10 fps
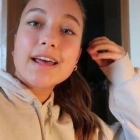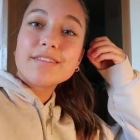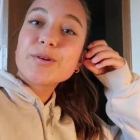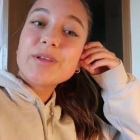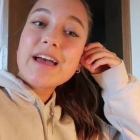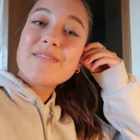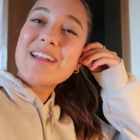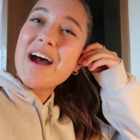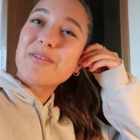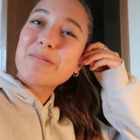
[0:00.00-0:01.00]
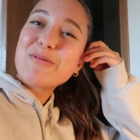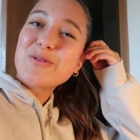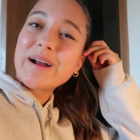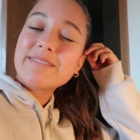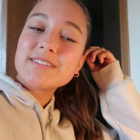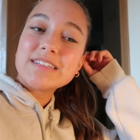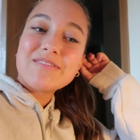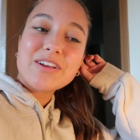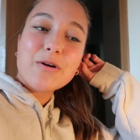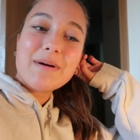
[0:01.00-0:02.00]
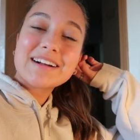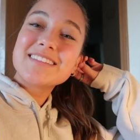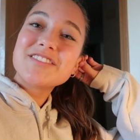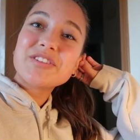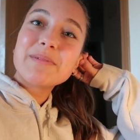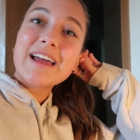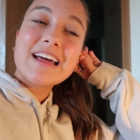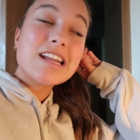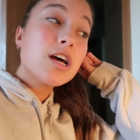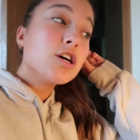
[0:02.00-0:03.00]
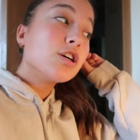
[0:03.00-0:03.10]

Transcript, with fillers: I literally have an hour before I have to leave and go back to the gym again.